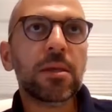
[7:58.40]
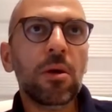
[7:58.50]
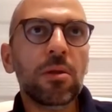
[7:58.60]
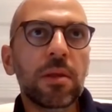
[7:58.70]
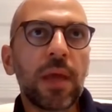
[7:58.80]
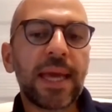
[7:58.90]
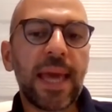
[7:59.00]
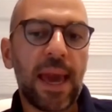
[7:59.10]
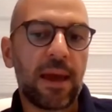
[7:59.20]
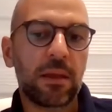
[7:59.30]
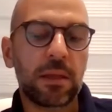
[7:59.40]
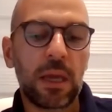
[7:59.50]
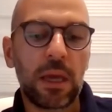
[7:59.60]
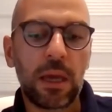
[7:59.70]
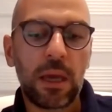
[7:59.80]
on, again,
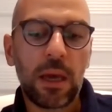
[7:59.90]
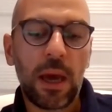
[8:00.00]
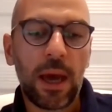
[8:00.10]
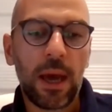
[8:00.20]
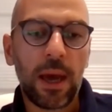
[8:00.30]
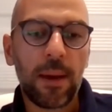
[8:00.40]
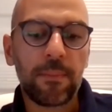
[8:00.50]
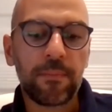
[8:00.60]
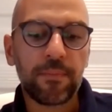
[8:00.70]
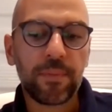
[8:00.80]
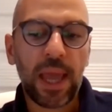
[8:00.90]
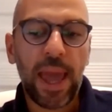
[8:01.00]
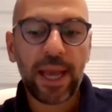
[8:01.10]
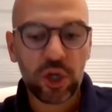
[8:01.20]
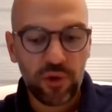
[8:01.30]
the
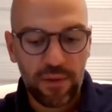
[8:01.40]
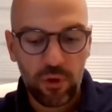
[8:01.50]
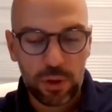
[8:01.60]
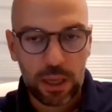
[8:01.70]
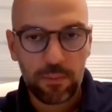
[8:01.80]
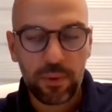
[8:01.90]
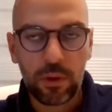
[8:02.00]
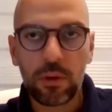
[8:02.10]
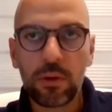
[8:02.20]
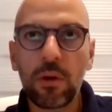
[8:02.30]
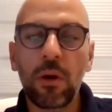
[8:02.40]
ESHRE, for example,